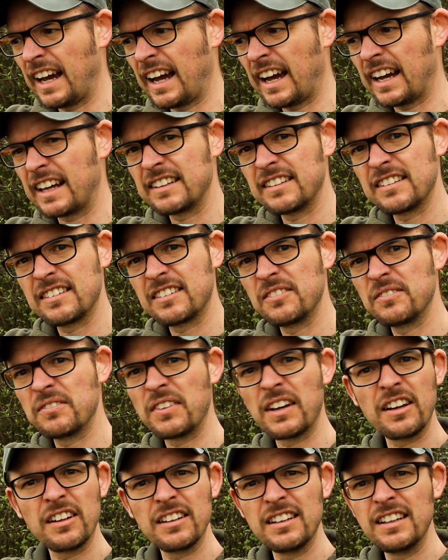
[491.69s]
and
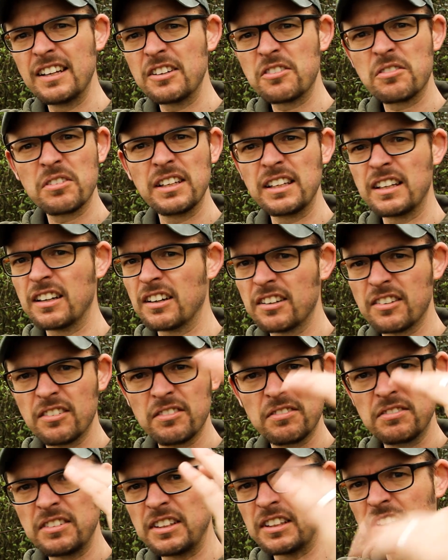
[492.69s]
they are literally kind of,
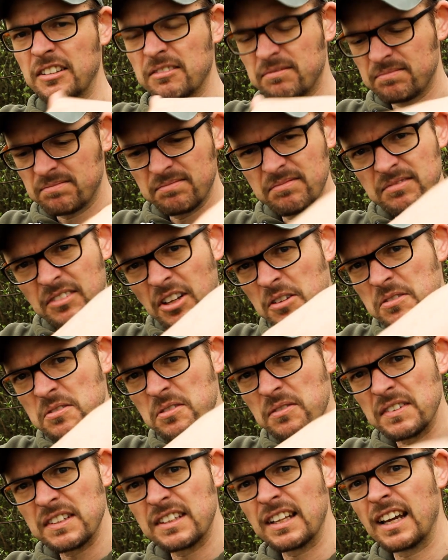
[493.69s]

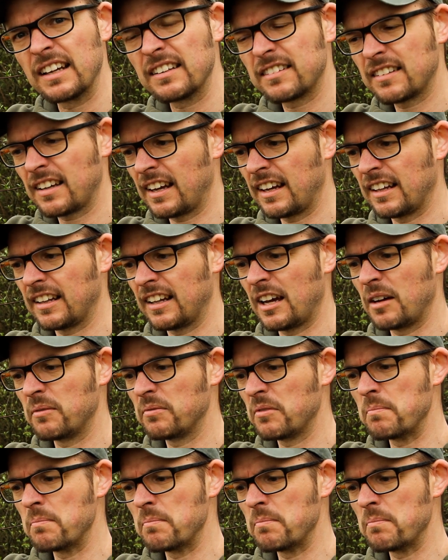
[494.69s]
nose on the deck, tail up.